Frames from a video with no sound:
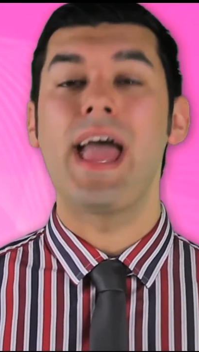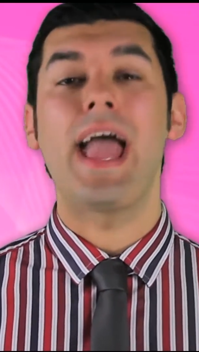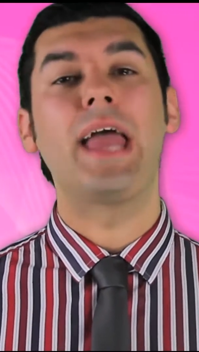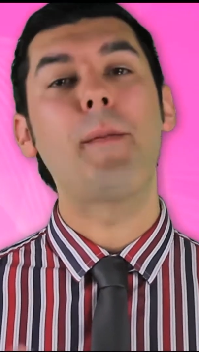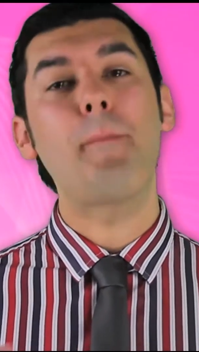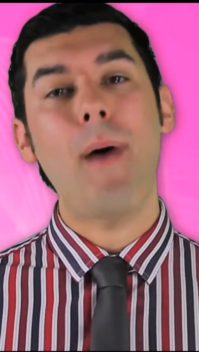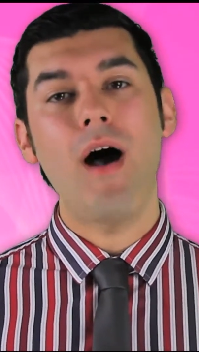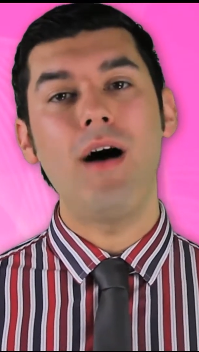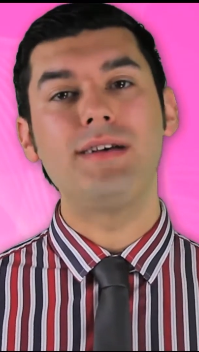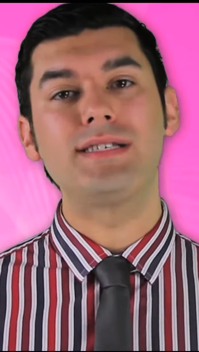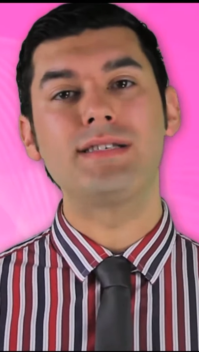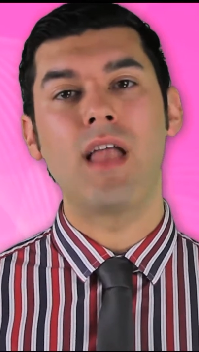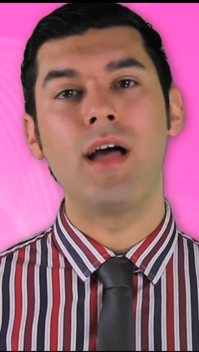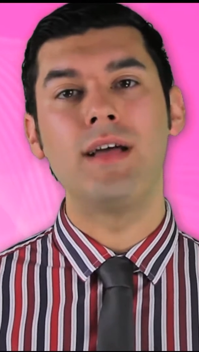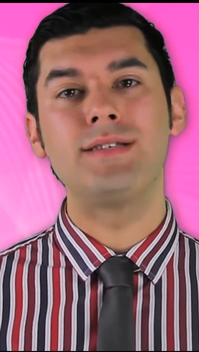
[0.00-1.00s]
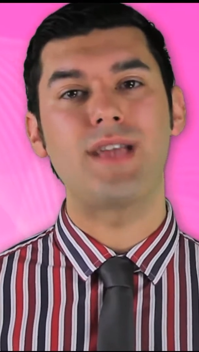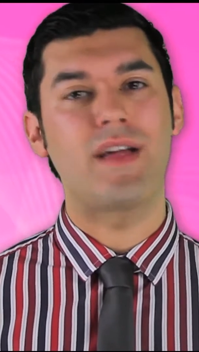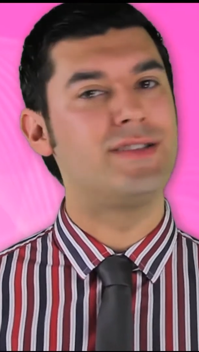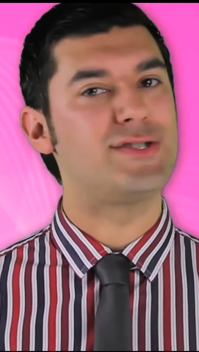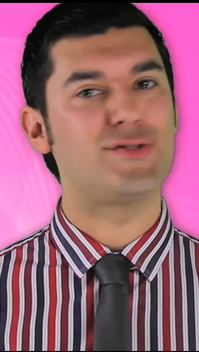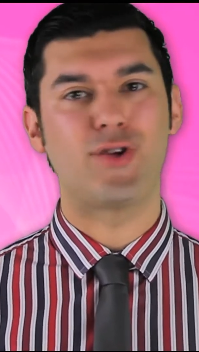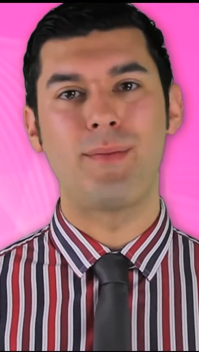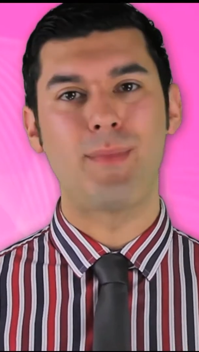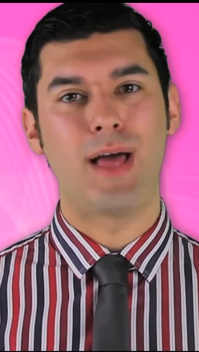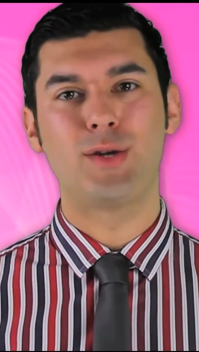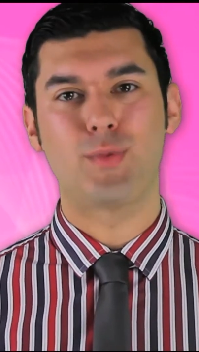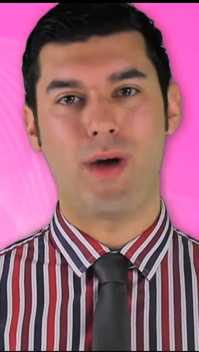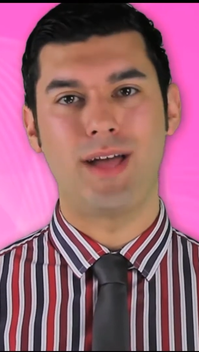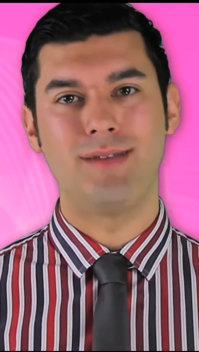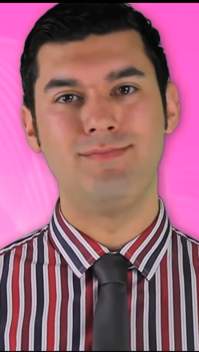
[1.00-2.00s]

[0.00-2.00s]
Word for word: in a personalized and streamlined way